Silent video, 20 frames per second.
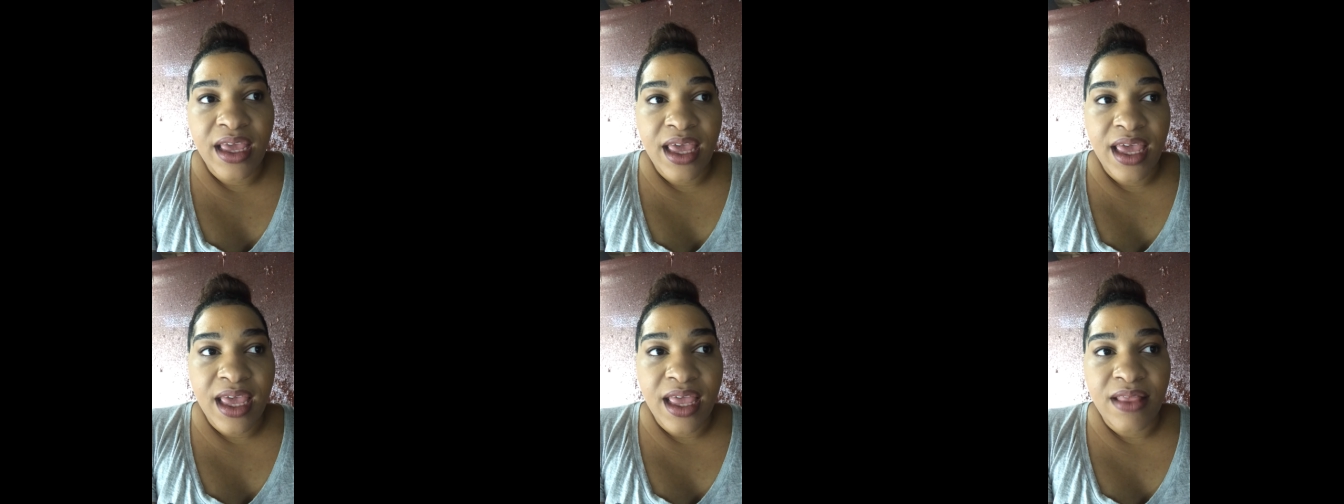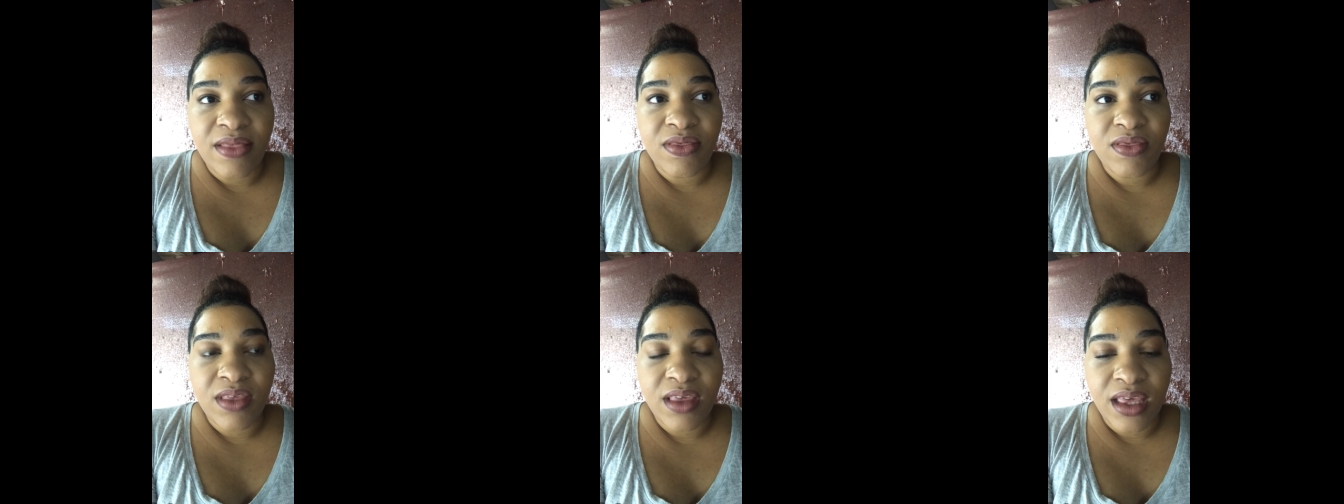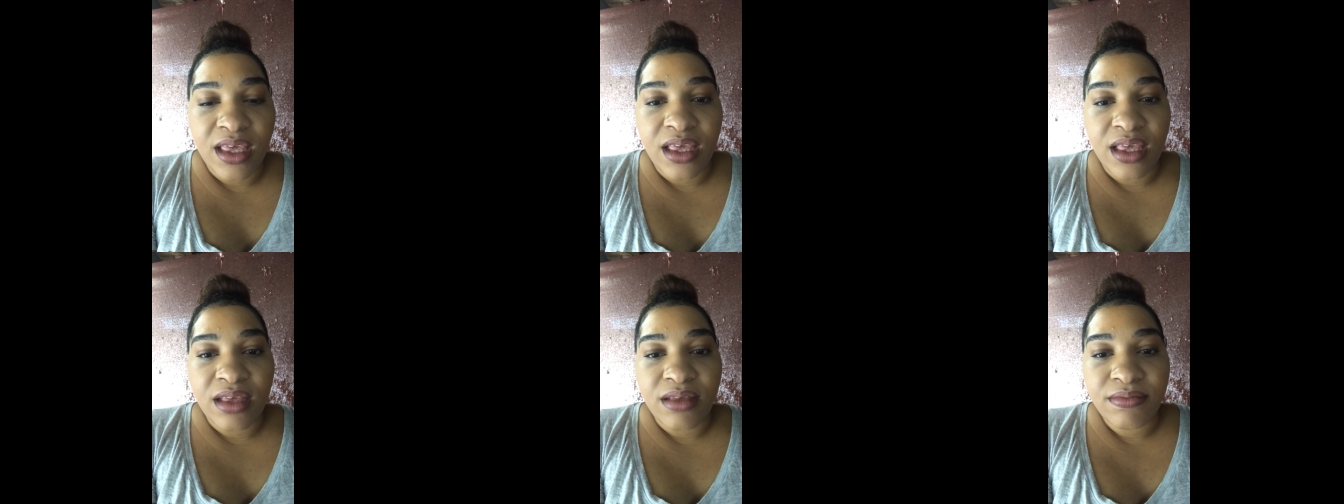in
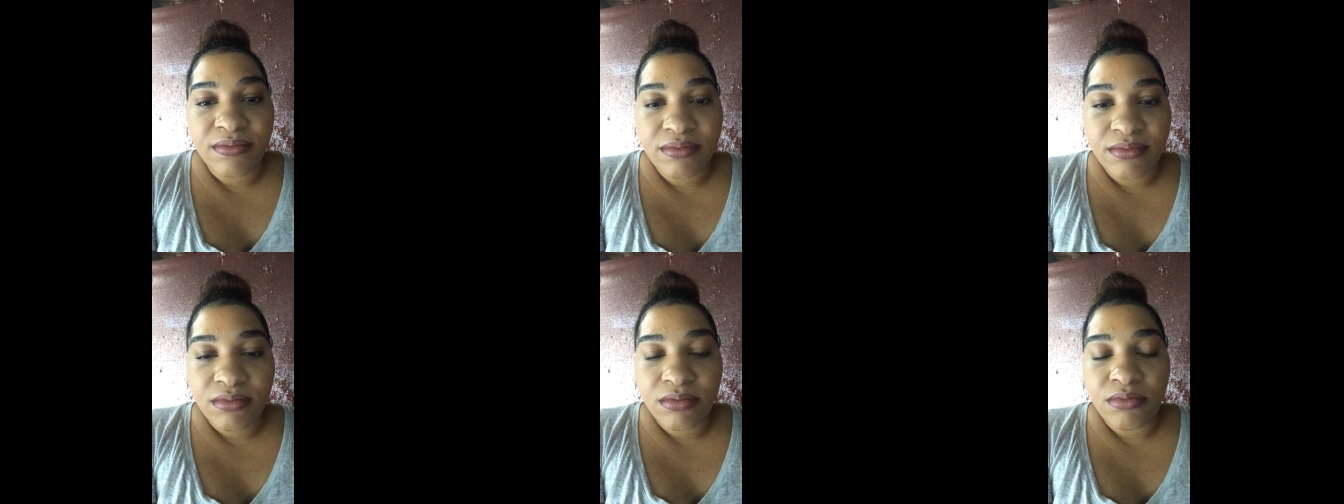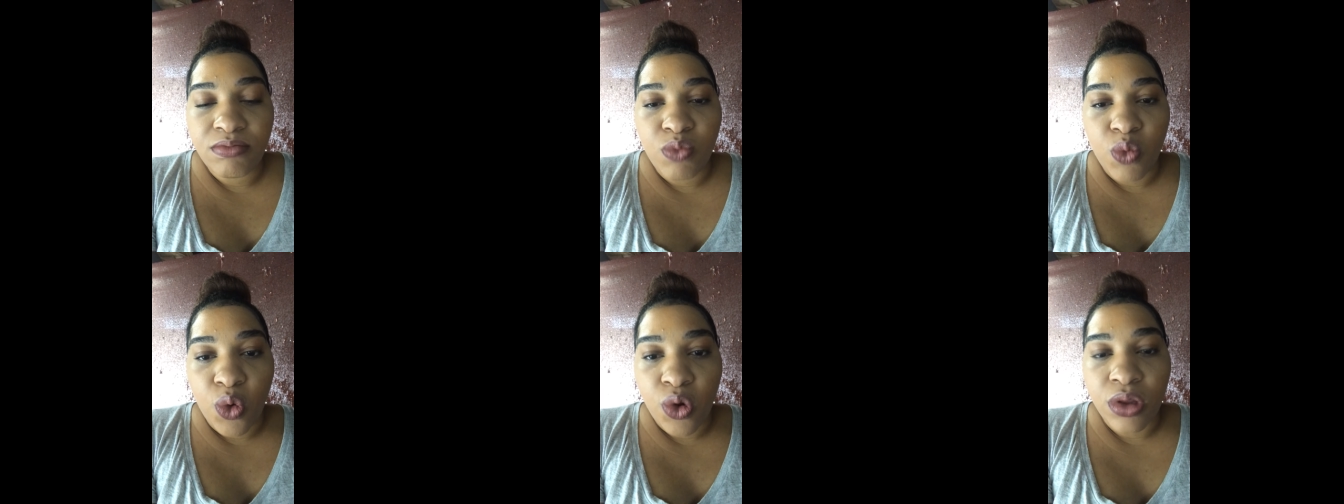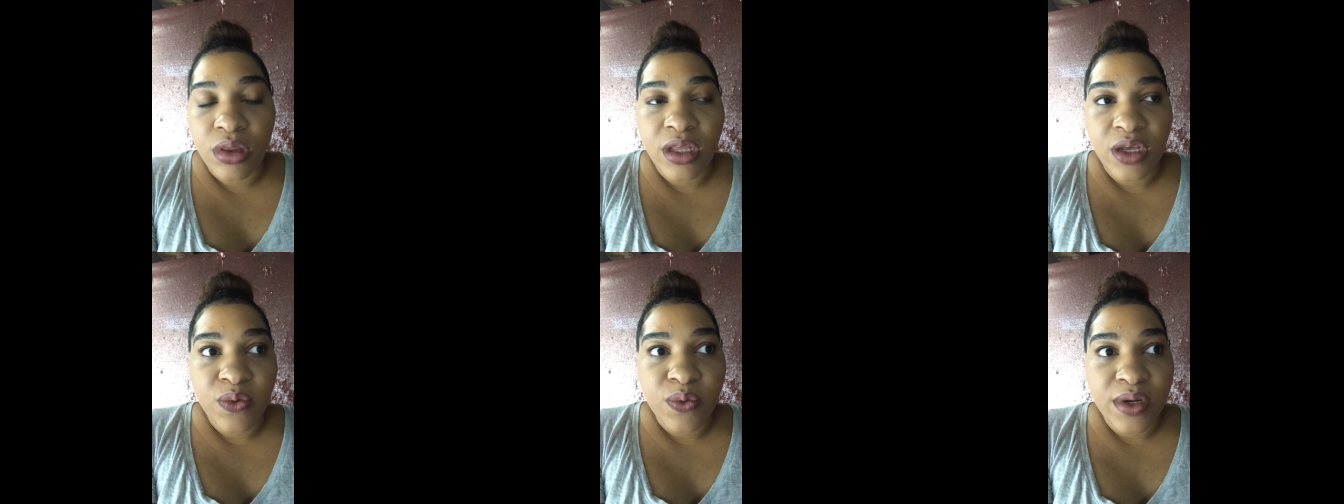the more
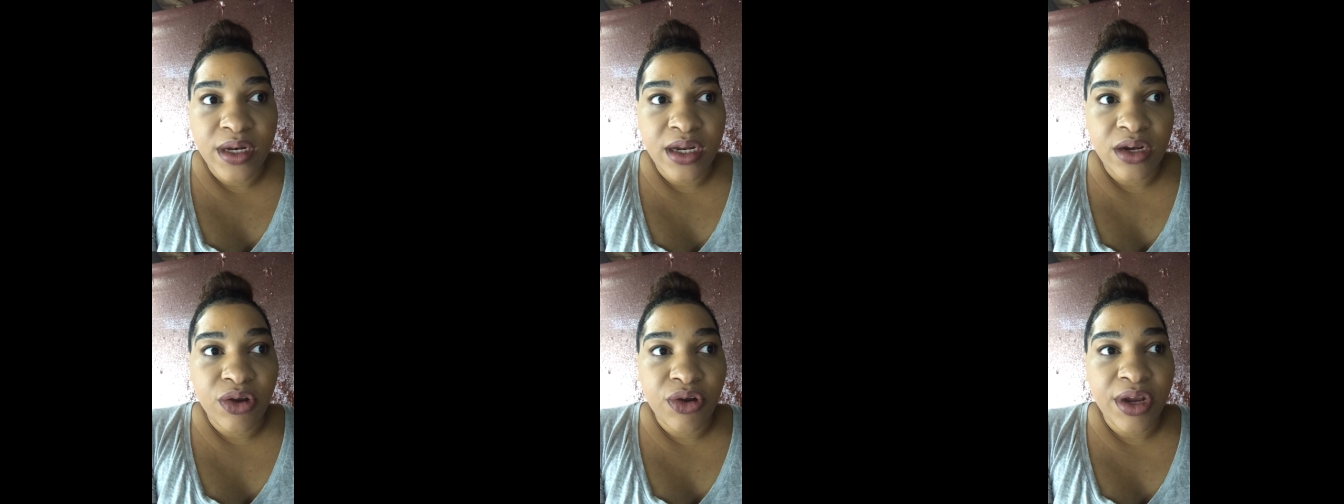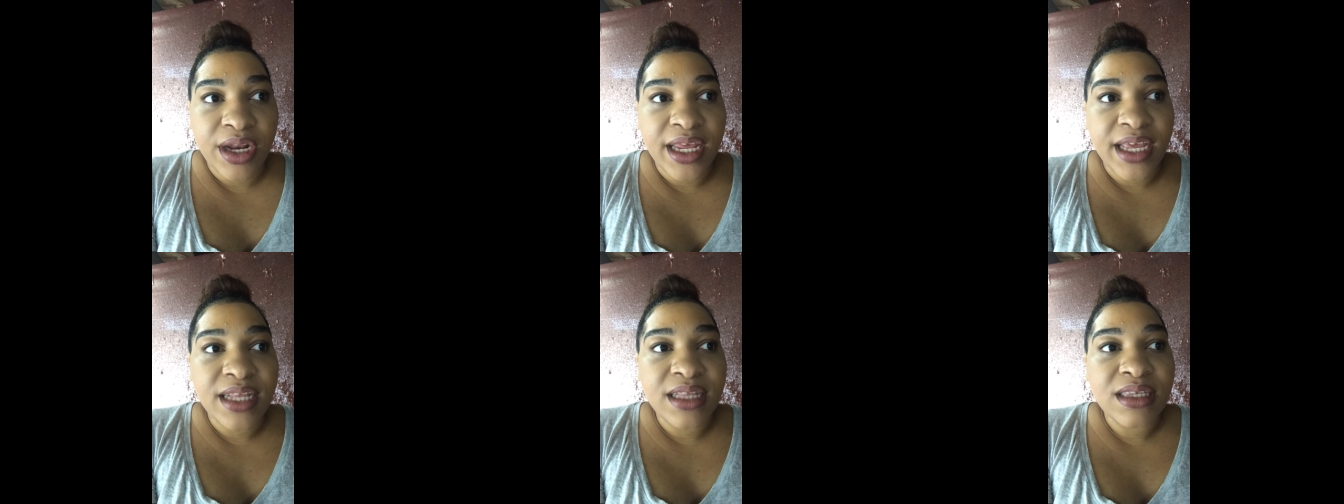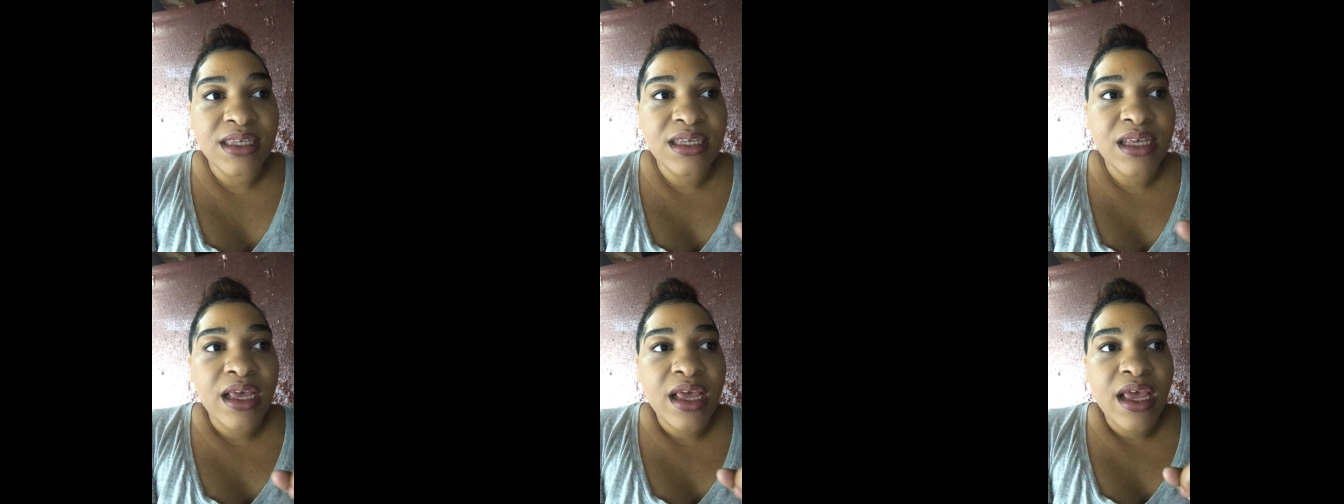liquid ingredients.